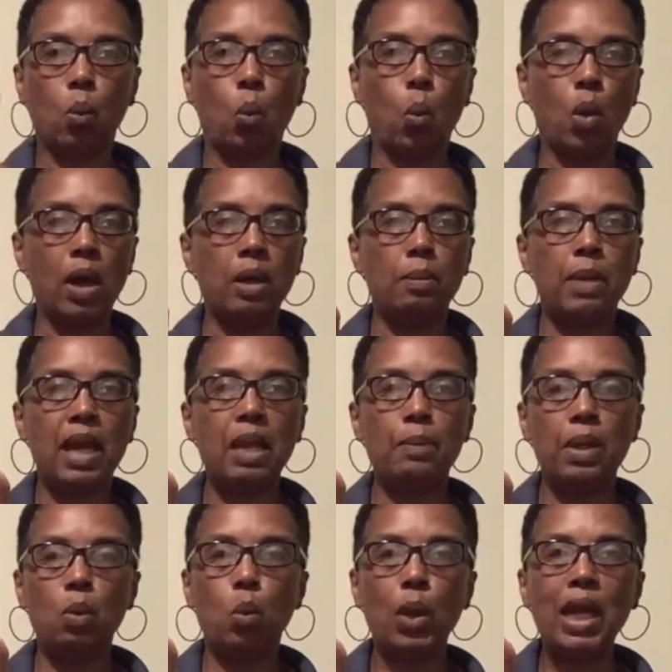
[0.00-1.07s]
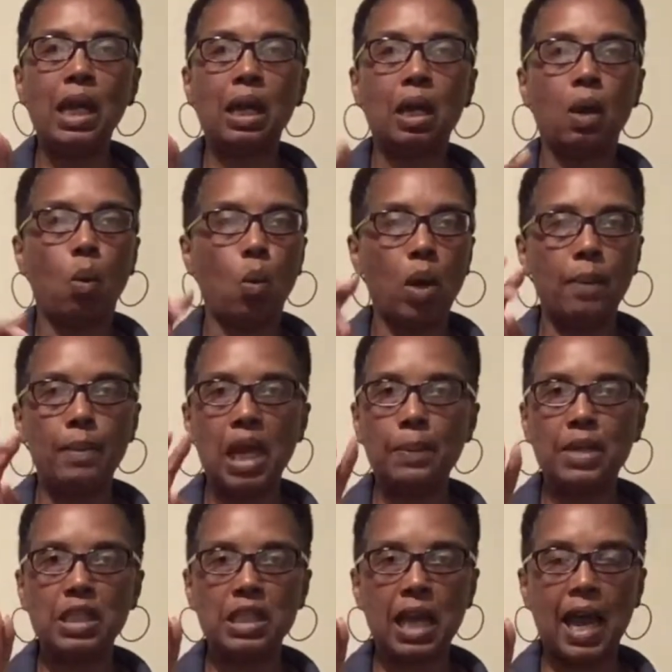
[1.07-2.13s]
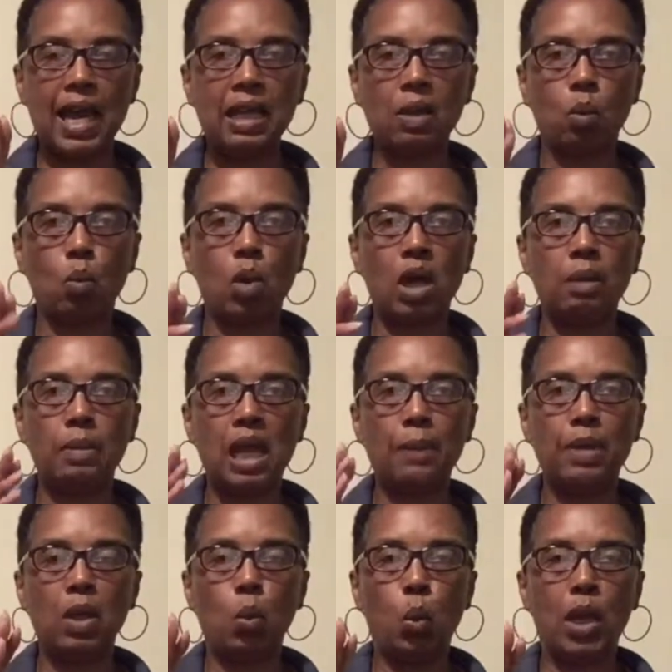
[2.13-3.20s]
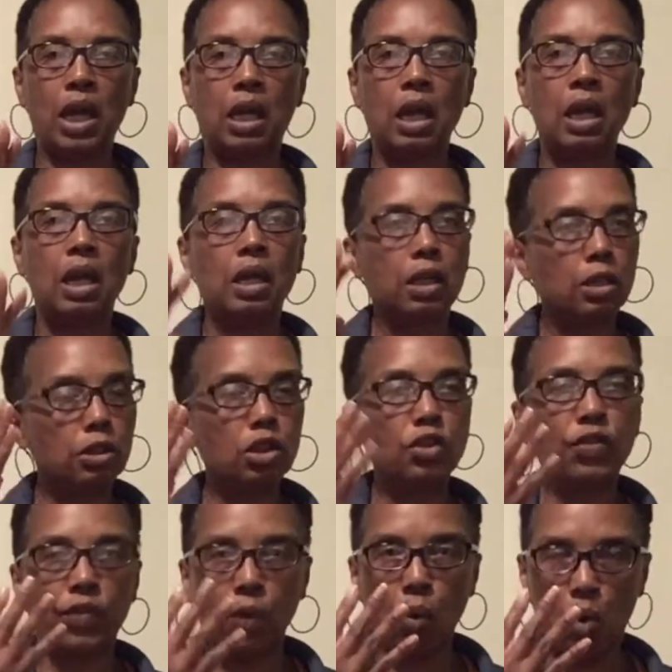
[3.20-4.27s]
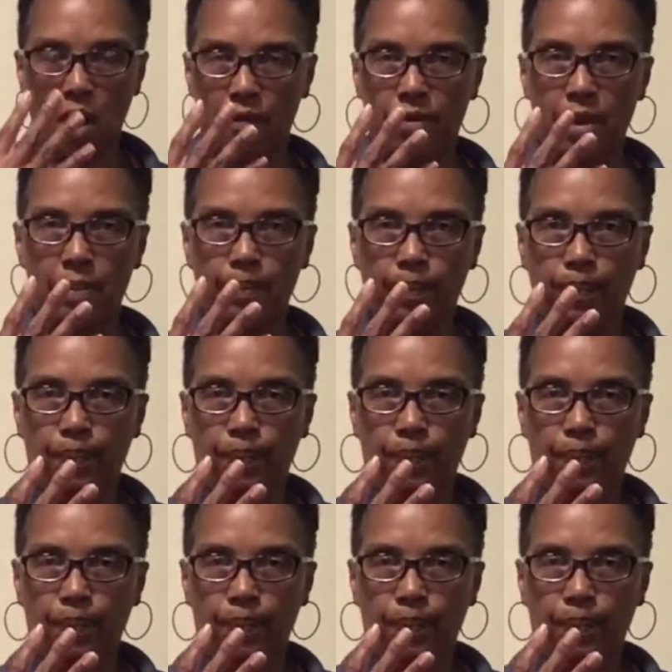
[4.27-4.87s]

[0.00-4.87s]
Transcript: one may be weak, one may be tight, one may be weak, because there's 4 of them.